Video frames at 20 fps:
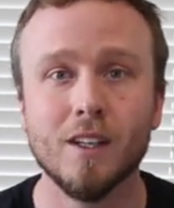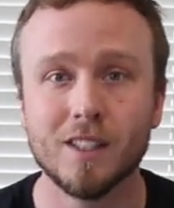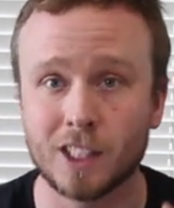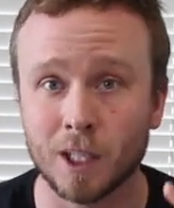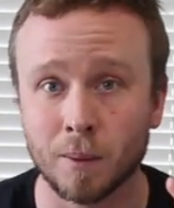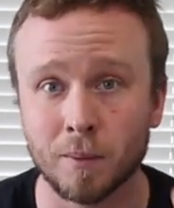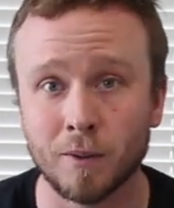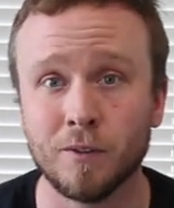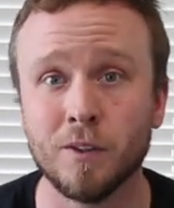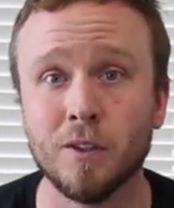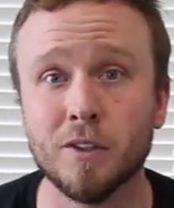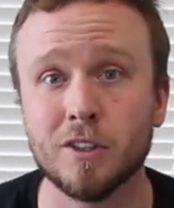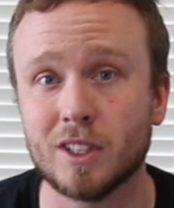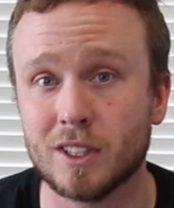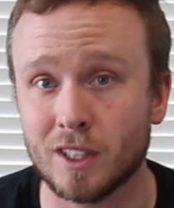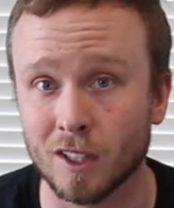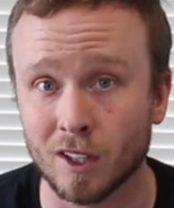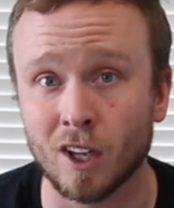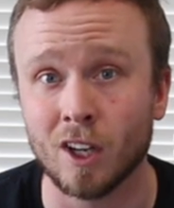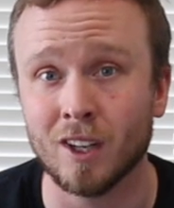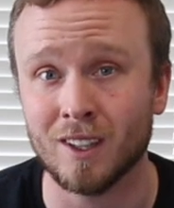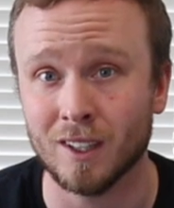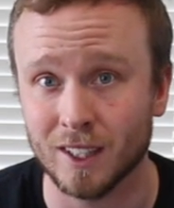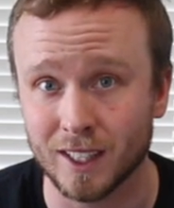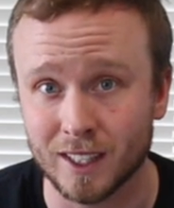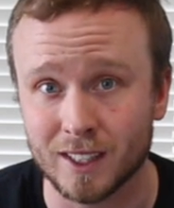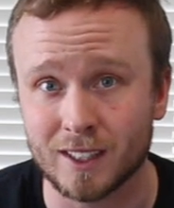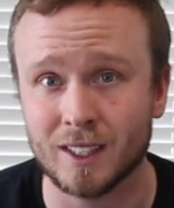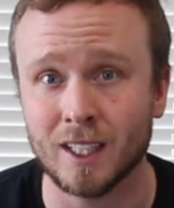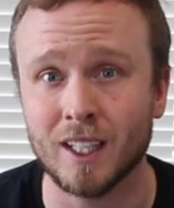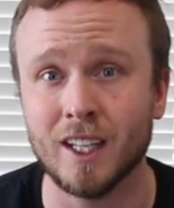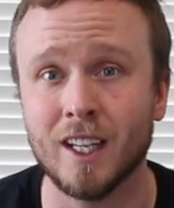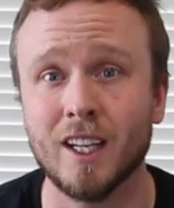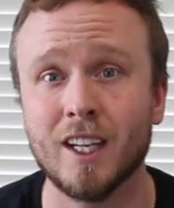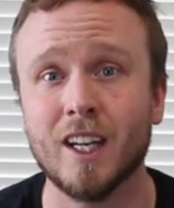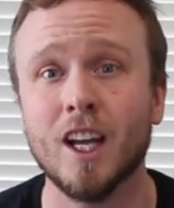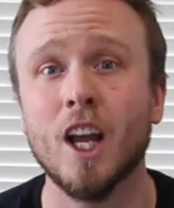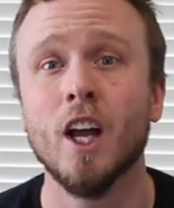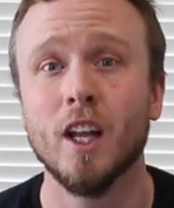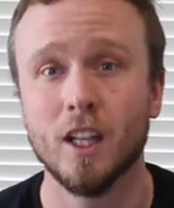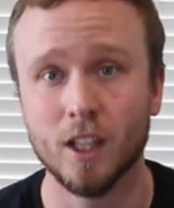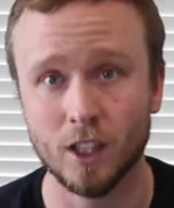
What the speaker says: Some of you still aren't listening.